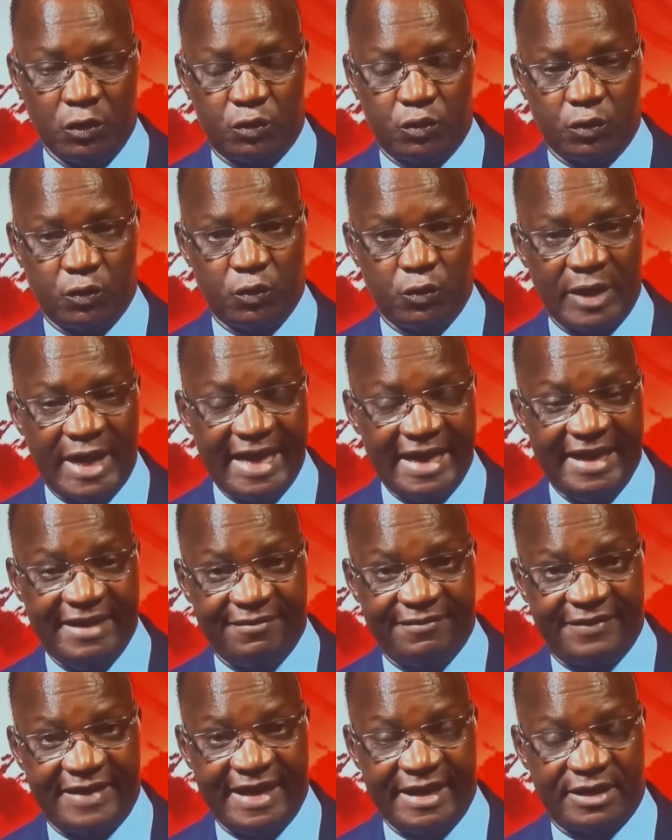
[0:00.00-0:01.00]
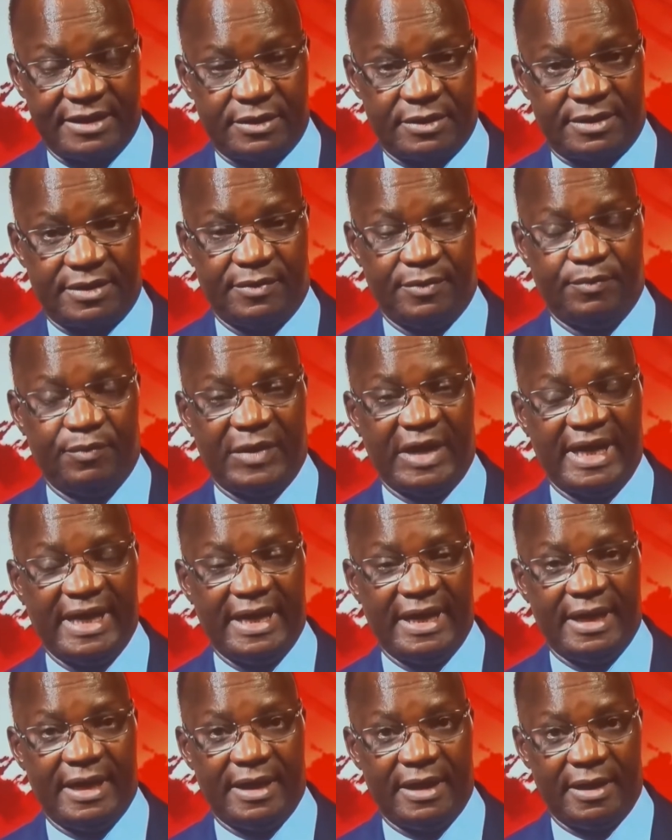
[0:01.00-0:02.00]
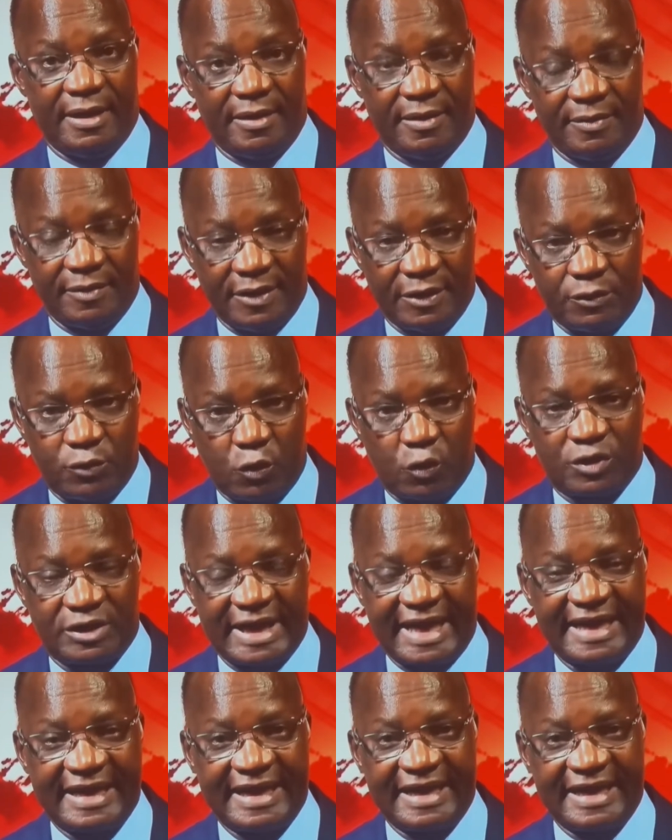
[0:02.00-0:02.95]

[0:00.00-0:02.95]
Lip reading: to elevate Dr.